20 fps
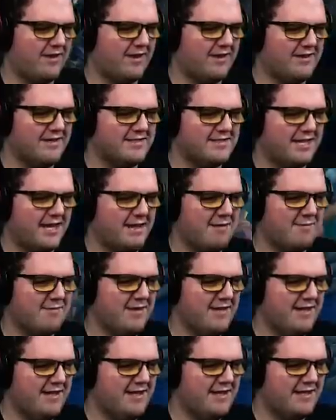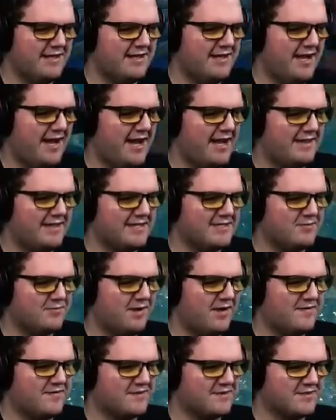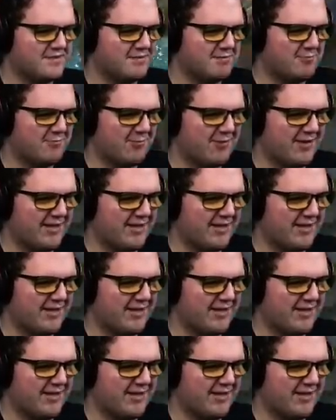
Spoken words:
in this game. God, these waves are so pretty.